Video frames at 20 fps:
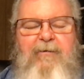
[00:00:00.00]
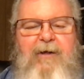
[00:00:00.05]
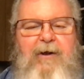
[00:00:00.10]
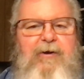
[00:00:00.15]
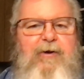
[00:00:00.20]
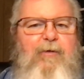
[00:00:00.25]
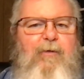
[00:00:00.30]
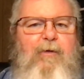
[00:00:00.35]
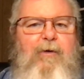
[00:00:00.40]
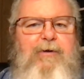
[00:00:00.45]

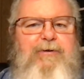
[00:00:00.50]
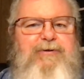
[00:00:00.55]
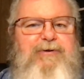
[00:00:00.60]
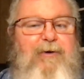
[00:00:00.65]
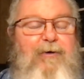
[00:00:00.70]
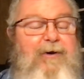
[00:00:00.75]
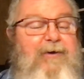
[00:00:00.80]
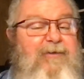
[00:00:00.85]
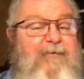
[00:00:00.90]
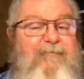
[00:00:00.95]
that you will
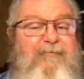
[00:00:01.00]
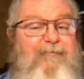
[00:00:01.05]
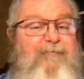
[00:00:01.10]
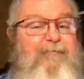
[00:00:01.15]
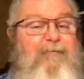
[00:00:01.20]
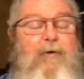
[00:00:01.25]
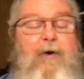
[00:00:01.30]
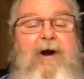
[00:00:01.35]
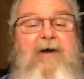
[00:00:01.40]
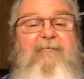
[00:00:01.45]
enjoy the
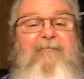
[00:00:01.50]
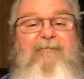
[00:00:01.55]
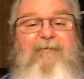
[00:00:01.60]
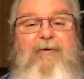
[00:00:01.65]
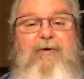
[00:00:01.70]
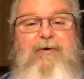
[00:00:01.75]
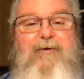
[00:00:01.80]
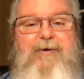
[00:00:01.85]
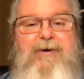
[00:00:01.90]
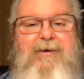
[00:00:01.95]
great
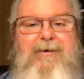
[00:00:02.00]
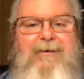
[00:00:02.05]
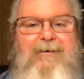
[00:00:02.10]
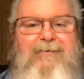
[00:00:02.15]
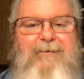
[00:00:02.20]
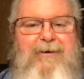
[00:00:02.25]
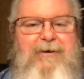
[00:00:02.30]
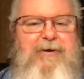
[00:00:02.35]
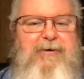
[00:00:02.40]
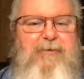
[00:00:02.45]
food
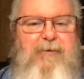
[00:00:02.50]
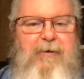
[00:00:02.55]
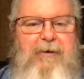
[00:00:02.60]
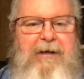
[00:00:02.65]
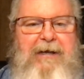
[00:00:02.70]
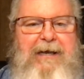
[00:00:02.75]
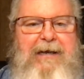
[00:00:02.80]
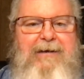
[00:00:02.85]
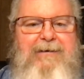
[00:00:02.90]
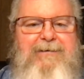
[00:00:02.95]
that you
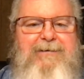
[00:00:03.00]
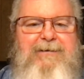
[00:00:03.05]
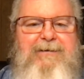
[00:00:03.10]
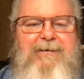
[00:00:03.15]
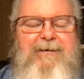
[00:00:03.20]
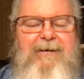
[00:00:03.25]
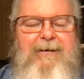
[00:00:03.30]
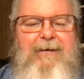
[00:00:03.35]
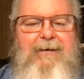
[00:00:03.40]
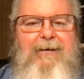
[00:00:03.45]
will eat.
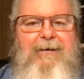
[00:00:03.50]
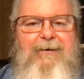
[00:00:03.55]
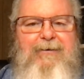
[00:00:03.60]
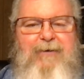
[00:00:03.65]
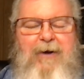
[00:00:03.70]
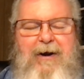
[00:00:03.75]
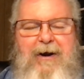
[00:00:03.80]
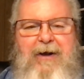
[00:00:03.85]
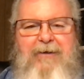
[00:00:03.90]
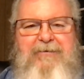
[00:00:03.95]

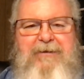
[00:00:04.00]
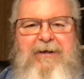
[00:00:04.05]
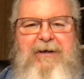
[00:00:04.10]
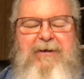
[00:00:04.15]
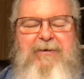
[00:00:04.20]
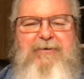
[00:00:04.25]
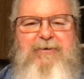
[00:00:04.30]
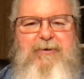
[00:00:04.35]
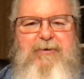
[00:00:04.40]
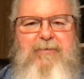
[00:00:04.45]
Try not to
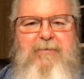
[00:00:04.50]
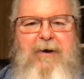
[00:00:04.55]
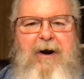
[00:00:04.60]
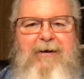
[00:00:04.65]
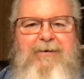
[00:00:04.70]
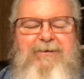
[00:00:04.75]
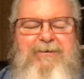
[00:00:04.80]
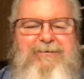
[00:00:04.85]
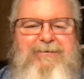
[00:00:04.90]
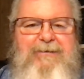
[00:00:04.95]
eat too
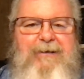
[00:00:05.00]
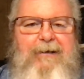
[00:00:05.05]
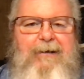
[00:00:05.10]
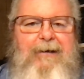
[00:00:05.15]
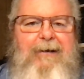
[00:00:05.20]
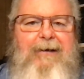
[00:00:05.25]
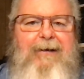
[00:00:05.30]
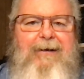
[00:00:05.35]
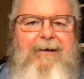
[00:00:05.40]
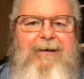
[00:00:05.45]
much.
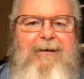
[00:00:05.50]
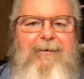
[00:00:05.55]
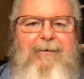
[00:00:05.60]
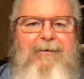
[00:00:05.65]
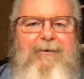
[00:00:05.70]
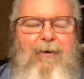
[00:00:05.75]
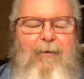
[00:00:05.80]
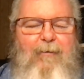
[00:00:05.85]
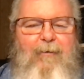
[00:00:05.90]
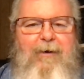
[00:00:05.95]

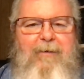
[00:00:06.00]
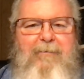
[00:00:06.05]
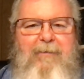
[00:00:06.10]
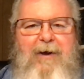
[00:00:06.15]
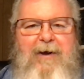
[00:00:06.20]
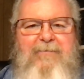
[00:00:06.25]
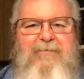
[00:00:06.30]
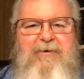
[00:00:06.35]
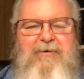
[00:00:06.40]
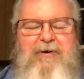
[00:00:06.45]
Don't want to
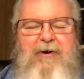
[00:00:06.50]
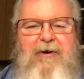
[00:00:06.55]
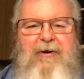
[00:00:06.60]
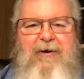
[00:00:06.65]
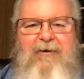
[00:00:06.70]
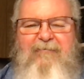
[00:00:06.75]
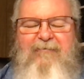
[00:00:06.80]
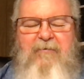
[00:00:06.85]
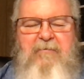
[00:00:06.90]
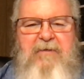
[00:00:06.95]
blame the
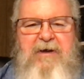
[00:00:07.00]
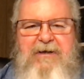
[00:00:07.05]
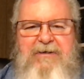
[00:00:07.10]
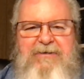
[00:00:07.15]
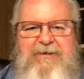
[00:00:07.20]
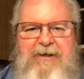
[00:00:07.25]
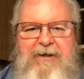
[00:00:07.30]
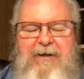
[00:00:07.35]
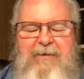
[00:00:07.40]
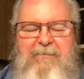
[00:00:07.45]
turkey for
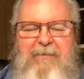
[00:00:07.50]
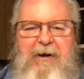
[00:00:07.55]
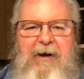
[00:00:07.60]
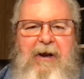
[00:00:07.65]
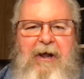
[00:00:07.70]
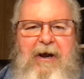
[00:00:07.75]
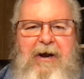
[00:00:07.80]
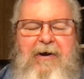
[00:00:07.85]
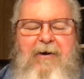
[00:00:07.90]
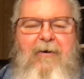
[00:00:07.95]
being sleepy
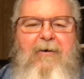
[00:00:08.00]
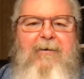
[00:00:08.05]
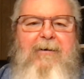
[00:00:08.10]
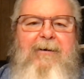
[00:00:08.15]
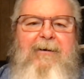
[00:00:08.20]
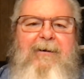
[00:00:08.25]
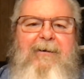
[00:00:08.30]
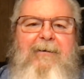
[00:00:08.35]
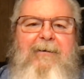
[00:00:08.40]
later.